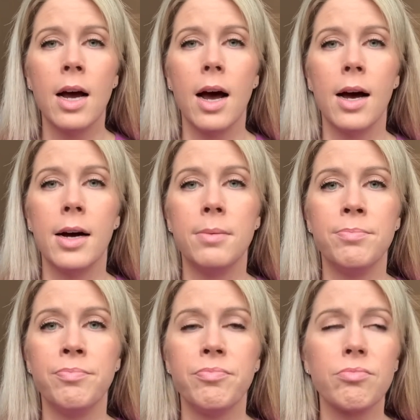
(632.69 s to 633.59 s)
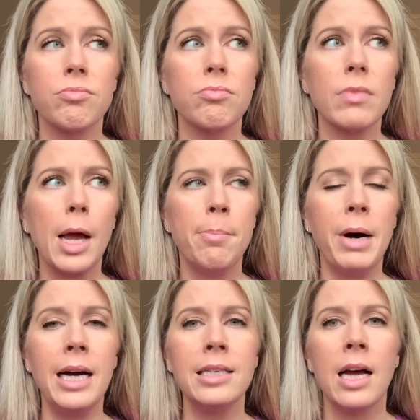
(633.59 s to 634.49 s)

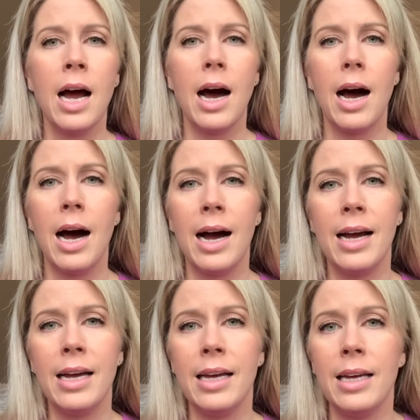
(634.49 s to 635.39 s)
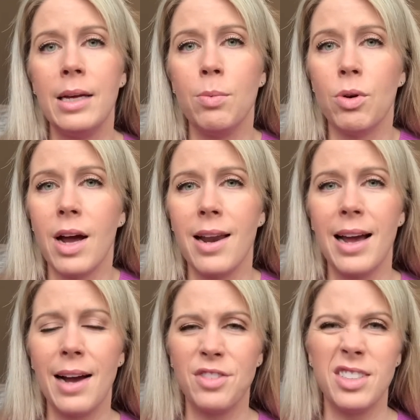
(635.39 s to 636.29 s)
But I will kind of
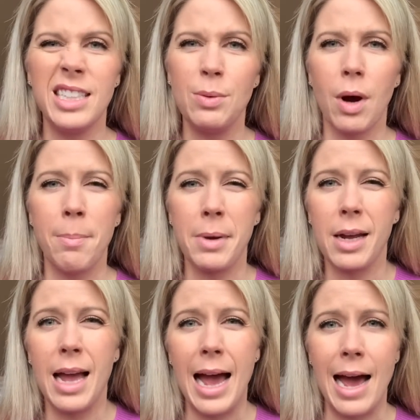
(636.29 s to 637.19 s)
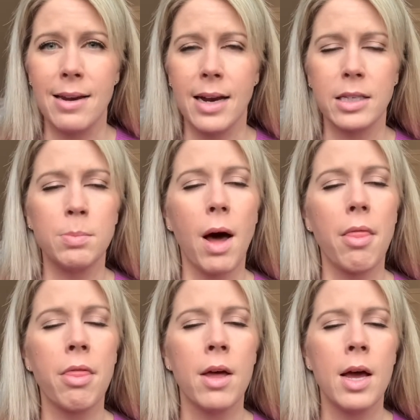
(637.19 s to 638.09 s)
have to see where I'm at next month.